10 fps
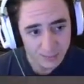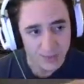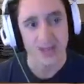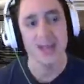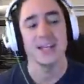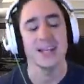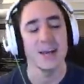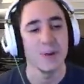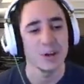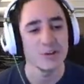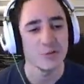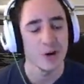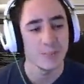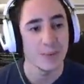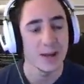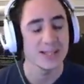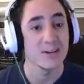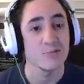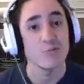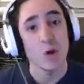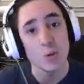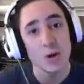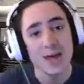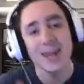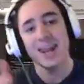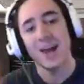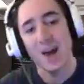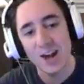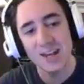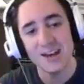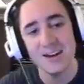Okay, he didn't get punished for it, but it said roll earlier